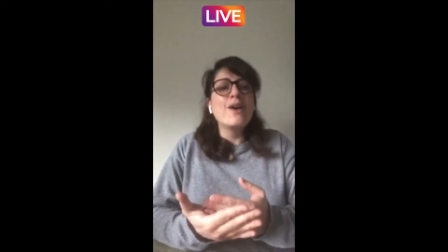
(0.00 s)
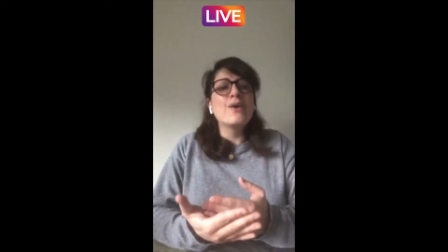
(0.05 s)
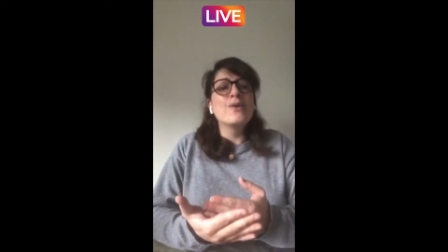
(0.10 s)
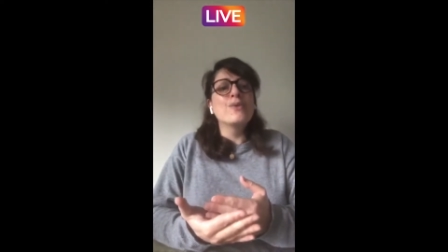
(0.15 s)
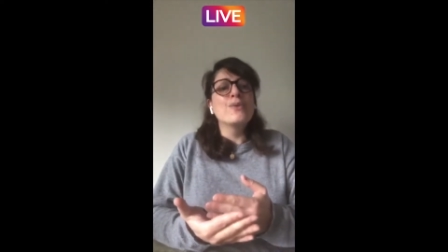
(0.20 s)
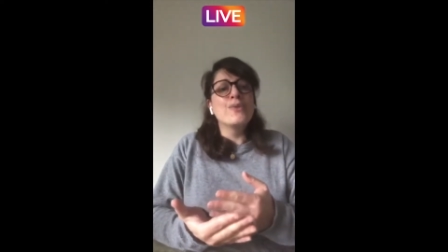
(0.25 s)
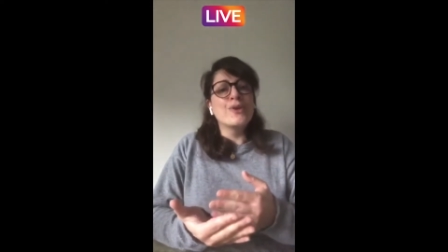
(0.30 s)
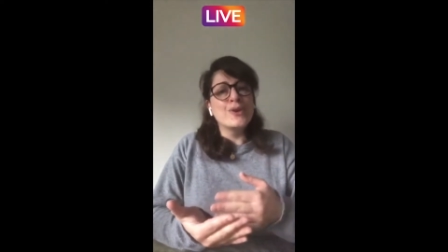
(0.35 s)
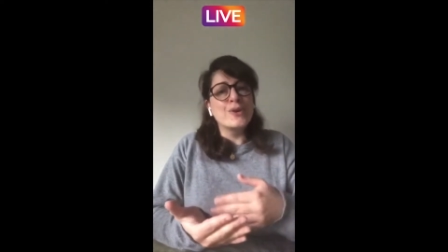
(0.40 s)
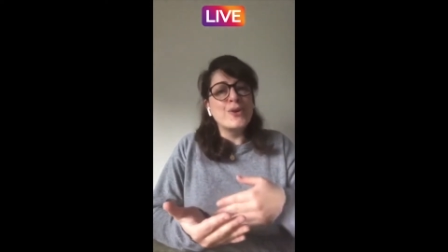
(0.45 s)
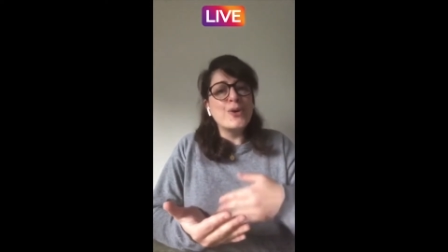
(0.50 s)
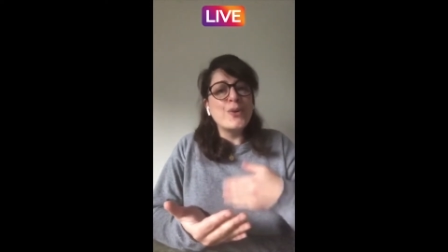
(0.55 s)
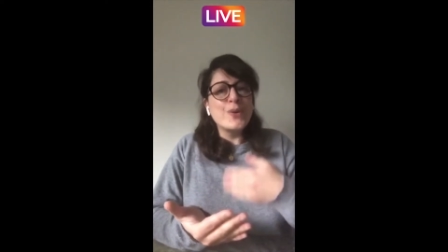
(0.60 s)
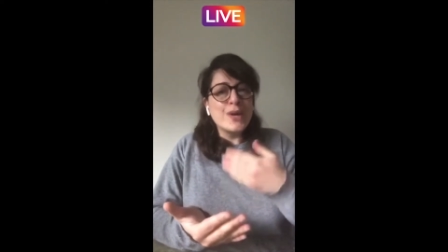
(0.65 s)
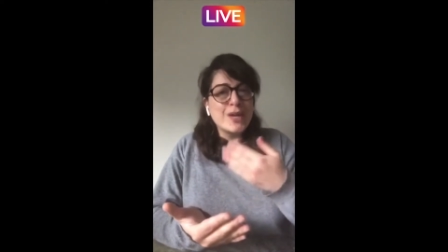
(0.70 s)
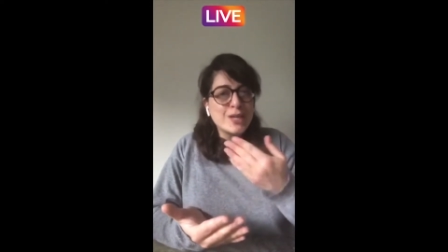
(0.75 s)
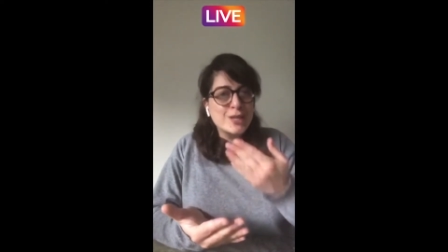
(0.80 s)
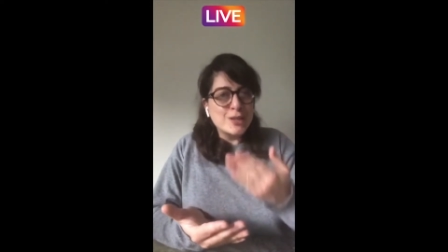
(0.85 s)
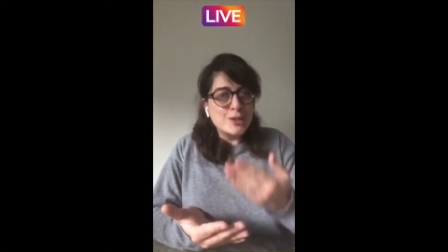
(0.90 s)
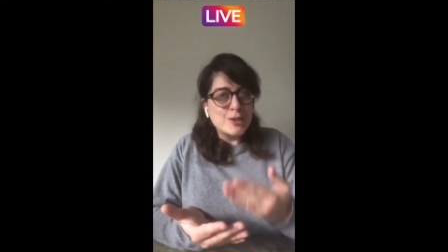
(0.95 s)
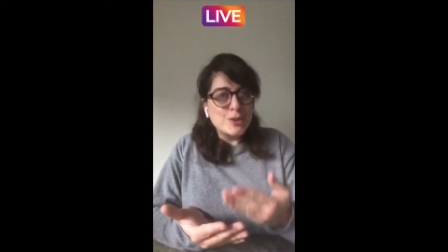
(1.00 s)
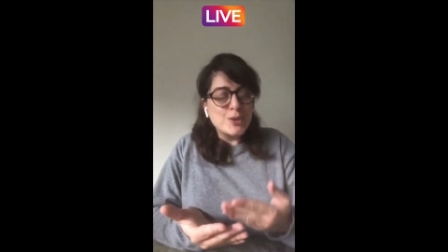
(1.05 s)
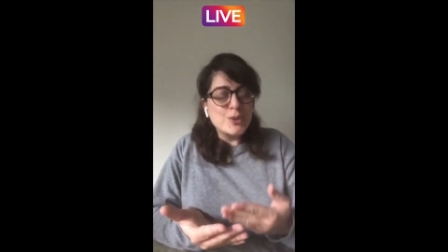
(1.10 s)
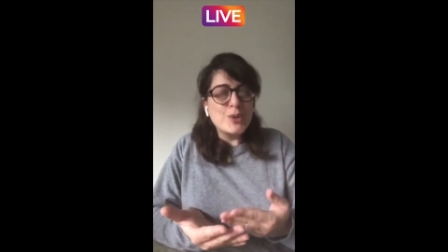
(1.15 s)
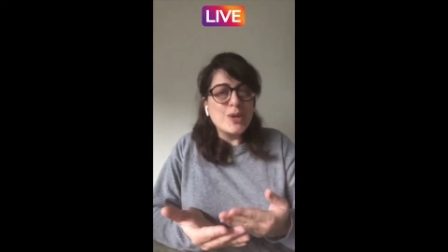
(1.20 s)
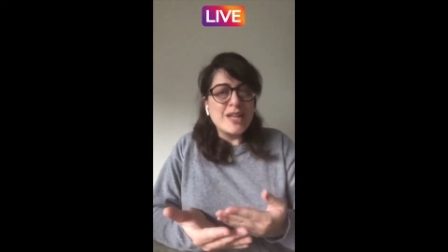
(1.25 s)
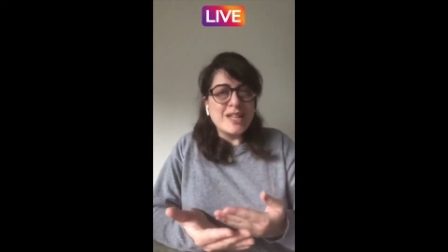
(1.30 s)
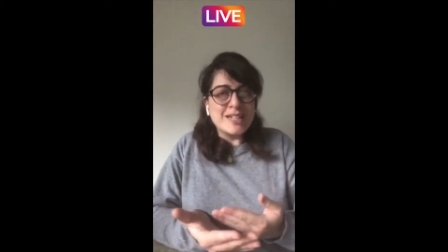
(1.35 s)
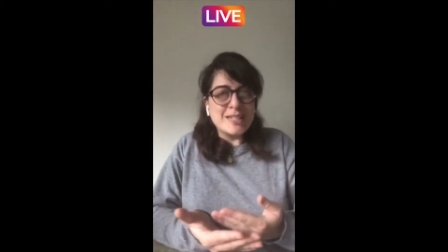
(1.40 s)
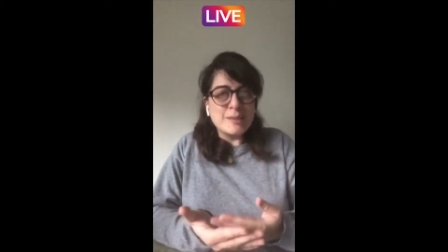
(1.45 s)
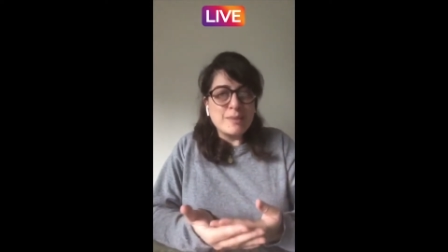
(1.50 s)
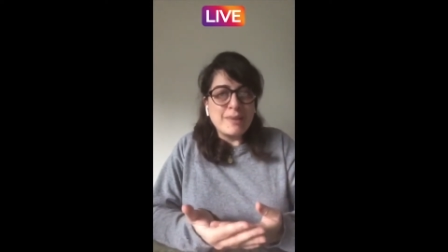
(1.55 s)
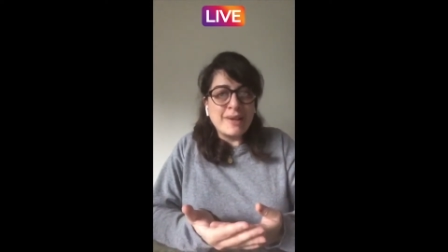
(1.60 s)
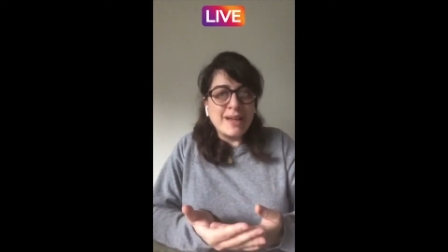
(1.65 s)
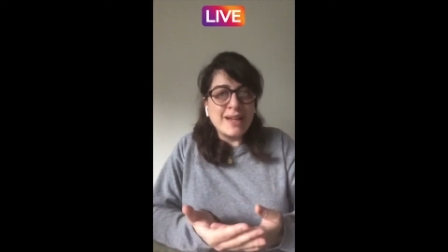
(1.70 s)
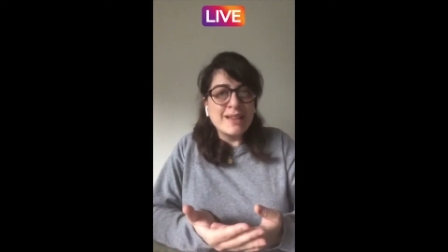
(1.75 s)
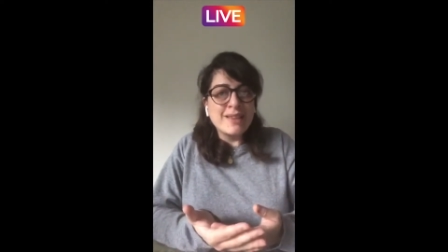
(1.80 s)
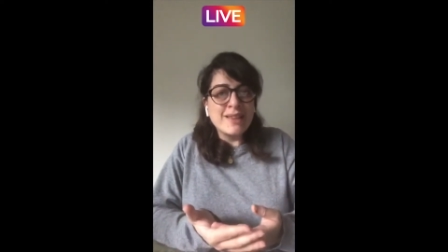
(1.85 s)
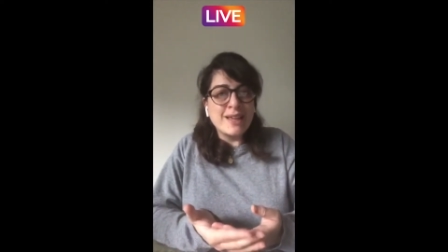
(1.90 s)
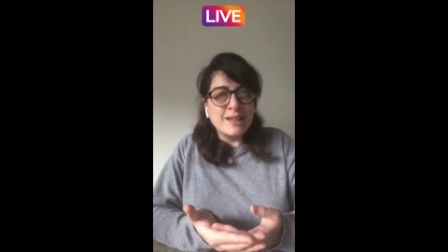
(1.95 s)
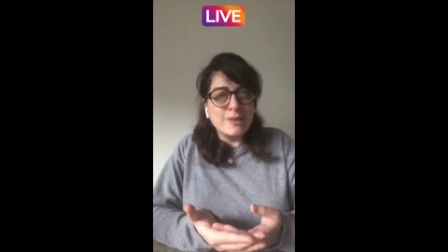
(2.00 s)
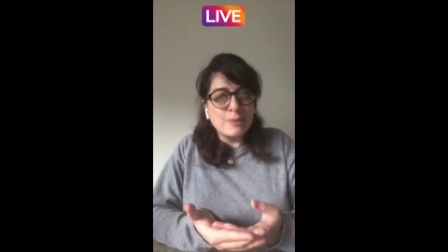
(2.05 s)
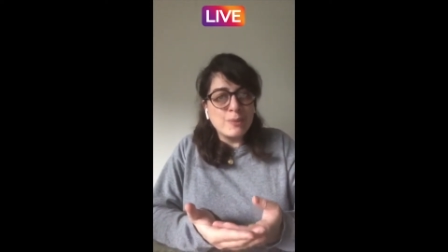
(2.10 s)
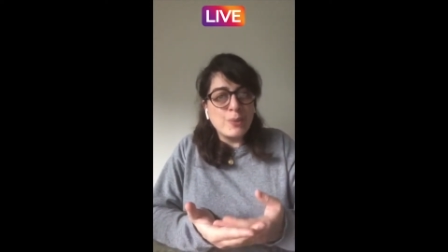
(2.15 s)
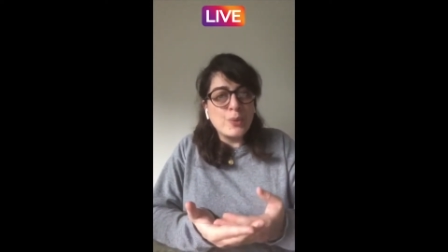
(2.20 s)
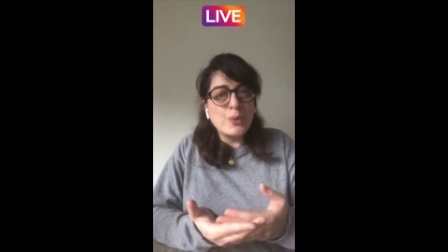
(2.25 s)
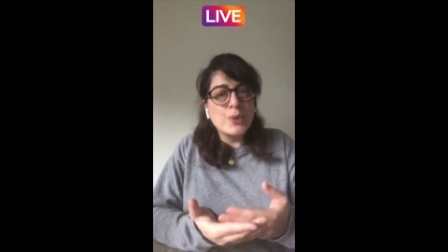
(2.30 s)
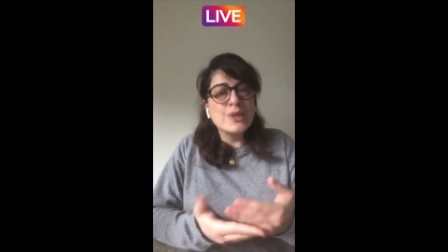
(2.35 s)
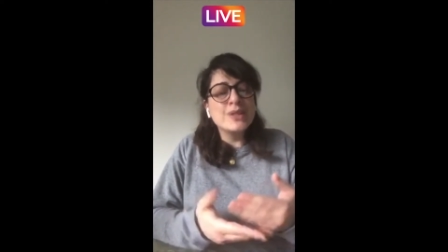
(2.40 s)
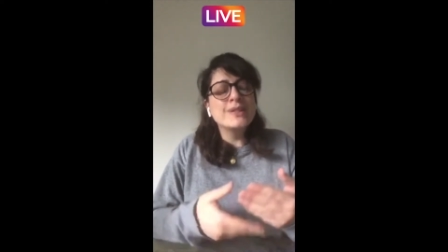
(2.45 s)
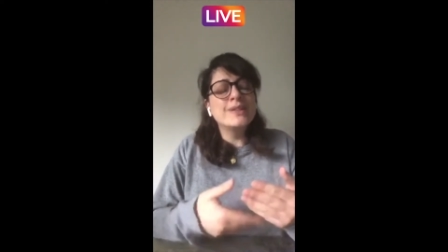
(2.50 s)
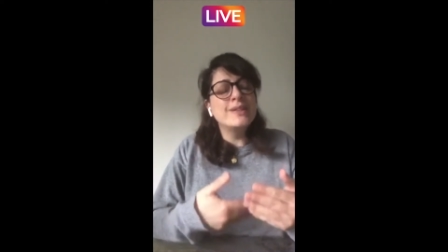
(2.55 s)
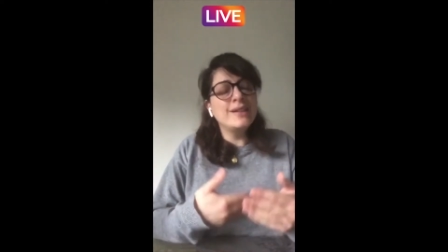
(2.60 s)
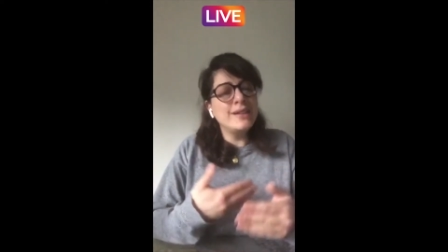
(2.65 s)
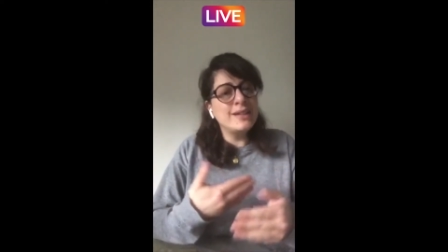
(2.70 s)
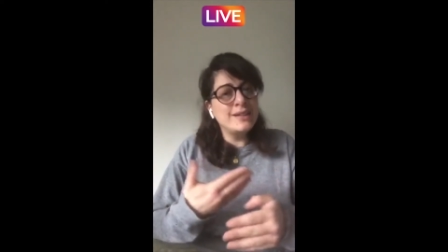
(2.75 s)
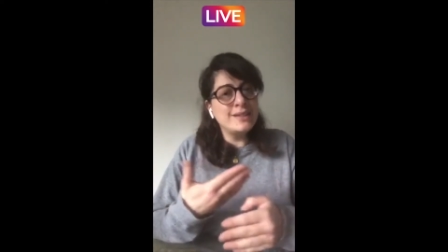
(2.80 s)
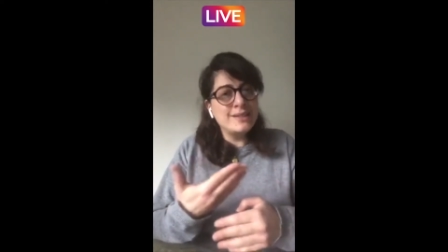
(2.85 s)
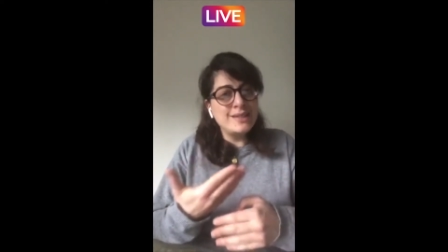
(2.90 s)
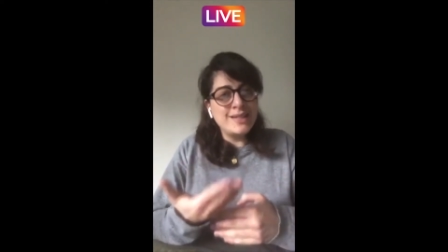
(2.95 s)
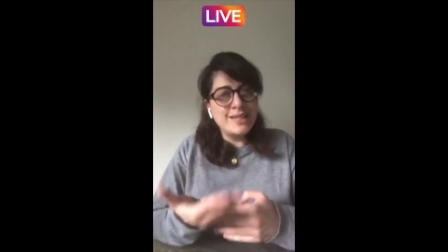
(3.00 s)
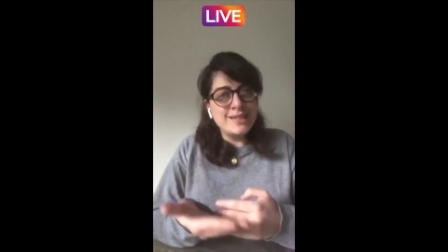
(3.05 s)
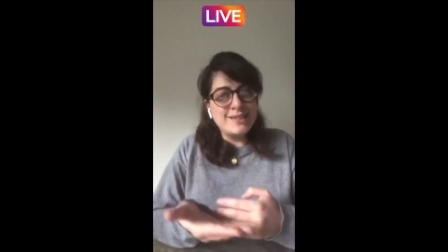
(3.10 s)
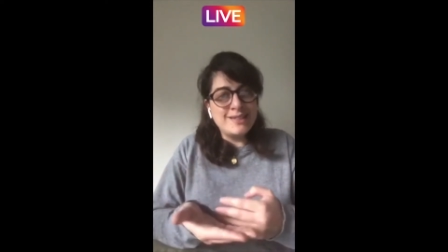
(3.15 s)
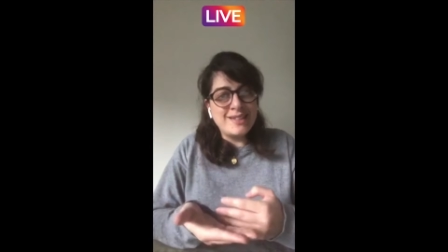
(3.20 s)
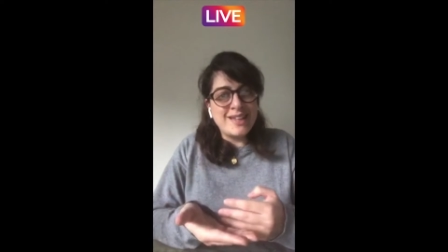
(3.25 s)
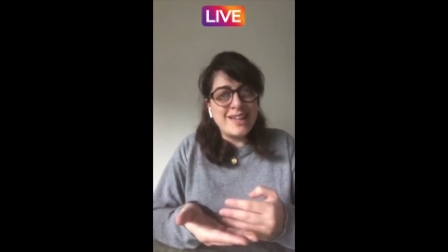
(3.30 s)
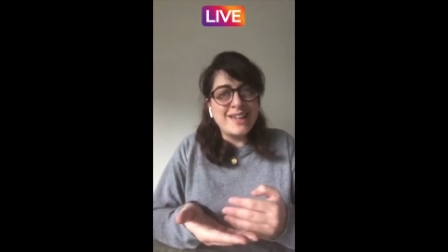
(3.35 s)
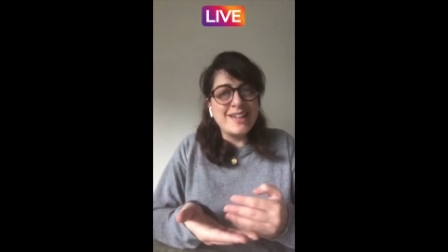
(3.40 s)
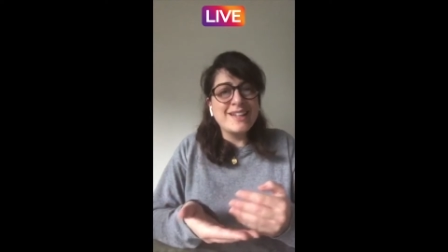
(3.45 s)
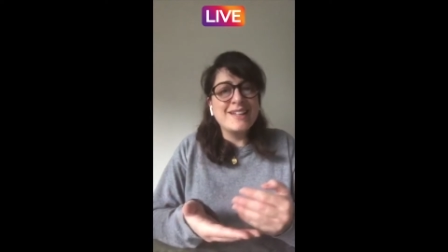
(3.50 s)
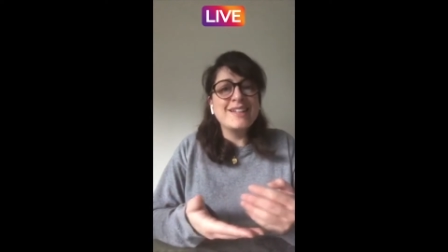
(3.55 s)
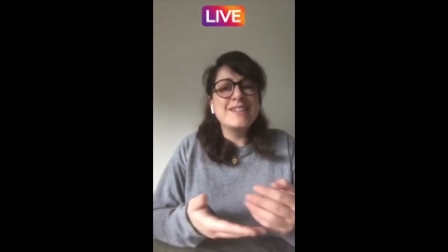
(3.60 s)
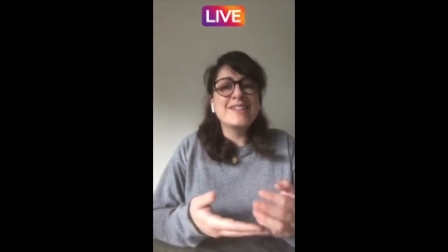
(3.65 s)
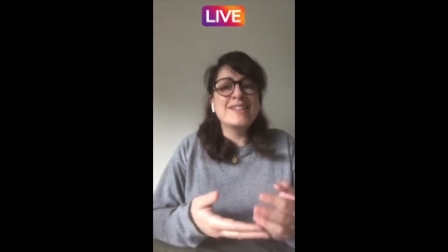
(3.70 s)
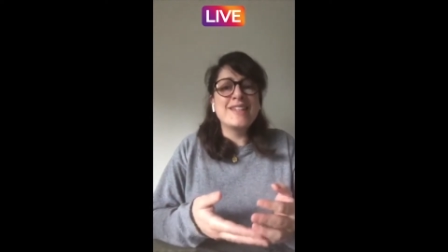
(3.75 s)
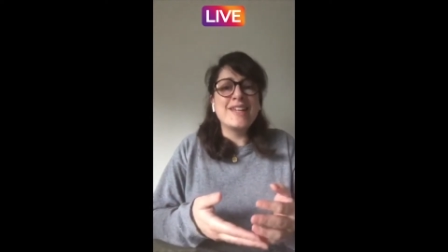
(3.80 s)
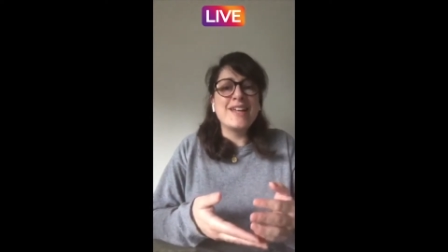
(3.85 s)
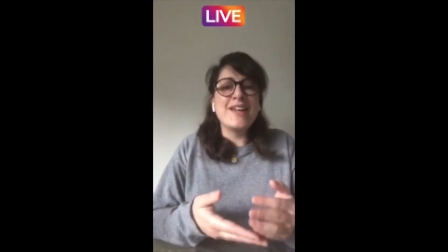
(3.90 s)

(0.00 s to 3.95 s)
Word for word: We're going to explain that point in details